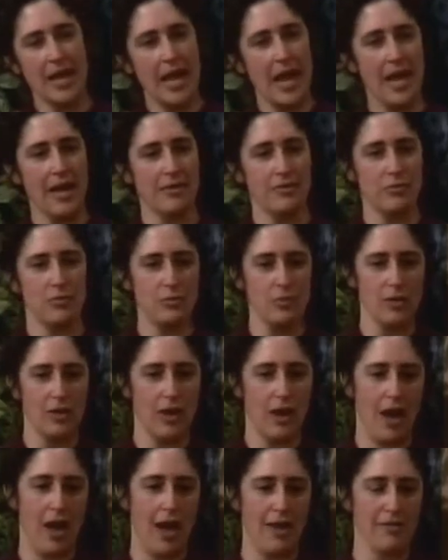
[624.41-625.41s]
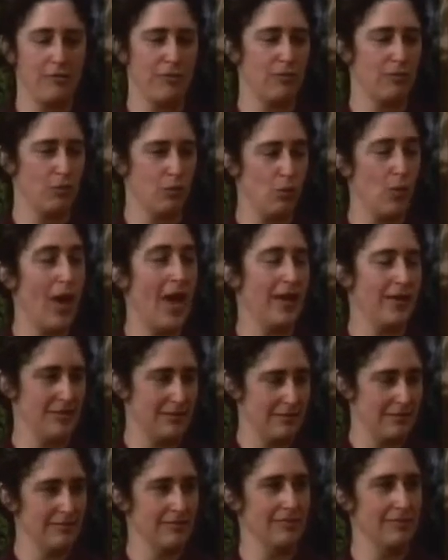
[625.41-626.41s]
And I've read
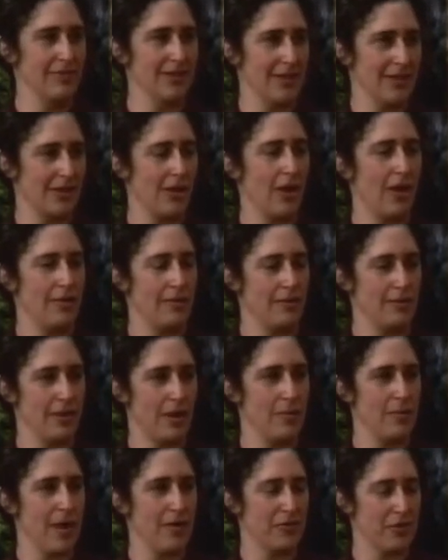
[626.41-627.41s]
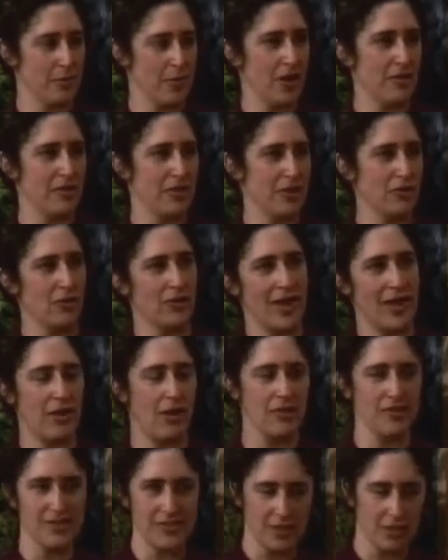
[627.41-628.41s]
about them on the internet,
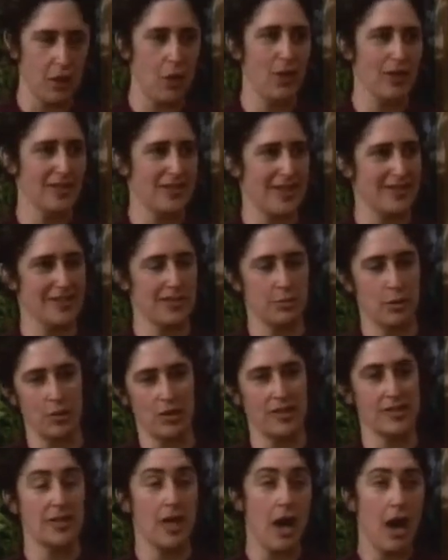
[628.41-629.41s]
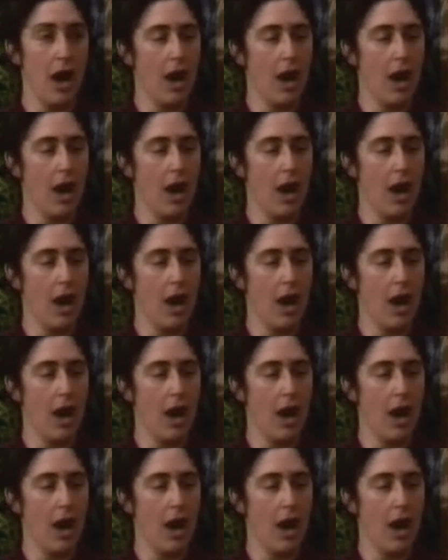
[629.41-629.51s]
all these glowing testimonies.